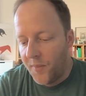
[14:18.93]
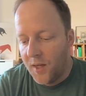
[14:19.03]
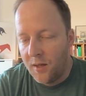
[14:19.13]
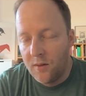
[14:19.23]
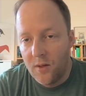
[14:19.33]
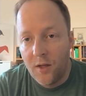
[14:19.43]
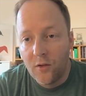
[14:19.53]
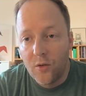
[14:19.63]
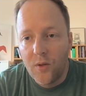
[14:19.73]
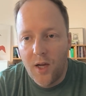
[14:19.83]

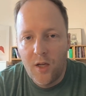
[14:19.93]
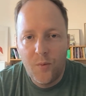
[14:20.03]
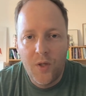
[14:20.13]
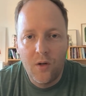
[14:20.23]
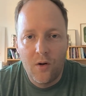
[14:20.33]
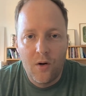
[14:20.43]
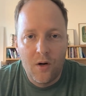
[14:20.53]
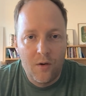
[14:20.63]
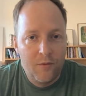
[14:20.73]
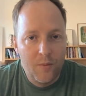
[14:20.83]
And today we
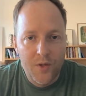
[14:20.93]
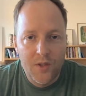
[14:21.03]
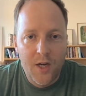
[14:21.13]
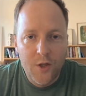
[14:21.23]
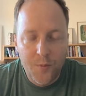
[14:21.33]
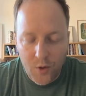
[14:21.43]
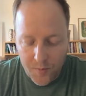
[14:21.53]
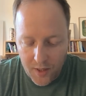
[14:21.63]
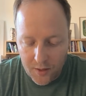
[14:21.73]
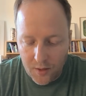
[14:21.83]
are, from a stage
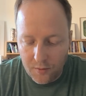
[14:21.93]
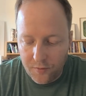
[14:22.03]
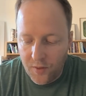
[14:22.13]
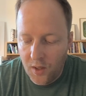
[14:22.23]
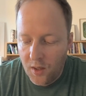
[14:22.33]
perspective,